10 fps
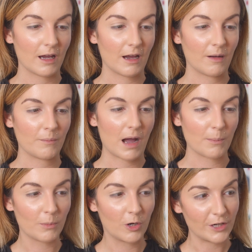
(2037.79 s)
Um,
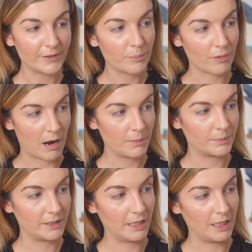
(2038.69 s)
I'm going to
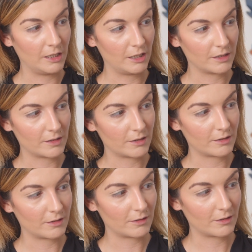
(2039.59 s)
probably
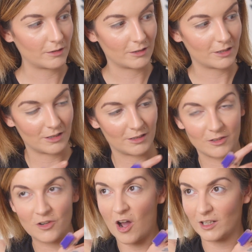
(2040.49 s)

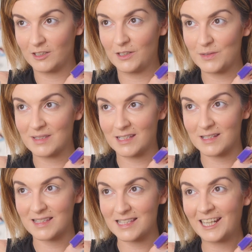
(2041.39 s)
not use
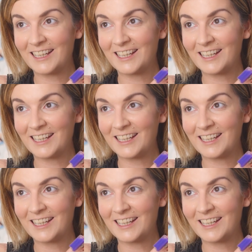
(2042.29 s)
this.